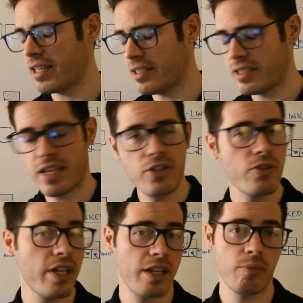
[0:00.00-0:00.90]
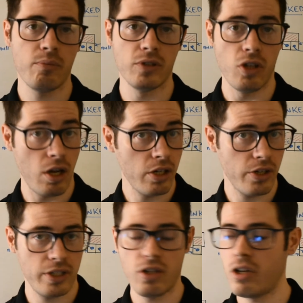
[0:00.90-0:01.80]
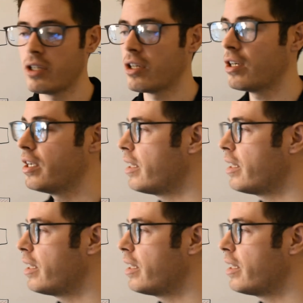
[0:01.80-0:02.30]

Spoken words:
continue getting longer and longer